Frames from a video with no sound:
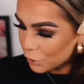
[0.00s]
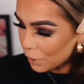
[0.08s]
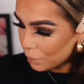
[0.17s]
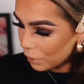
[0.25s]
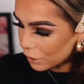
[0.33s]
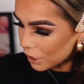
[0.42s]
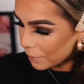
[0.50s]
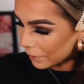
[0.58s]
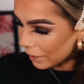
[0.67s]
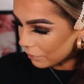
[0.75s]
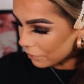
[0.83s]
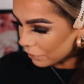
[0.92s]
You know what brush I've
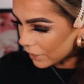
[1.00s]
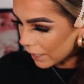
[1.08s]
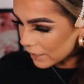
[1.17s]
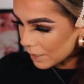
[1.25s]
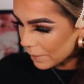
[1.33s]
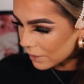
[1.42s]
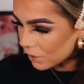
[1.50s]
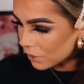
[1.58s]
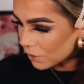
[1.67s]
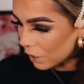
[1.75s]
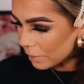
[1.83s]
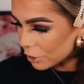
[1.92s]
been loving for this? It makes it
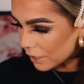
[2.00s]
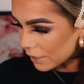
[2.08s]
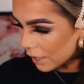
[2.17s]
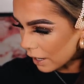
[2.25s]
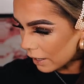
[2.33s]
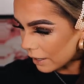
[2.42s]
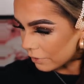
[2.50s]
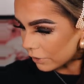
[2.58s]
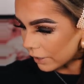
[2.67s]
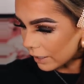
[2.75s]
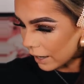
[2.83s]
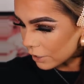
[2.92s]
so much easier if
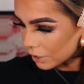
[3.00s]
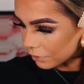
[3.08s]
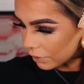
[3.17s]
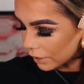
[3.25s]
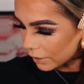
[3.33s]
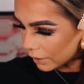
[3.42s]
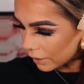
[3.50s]
I can actually find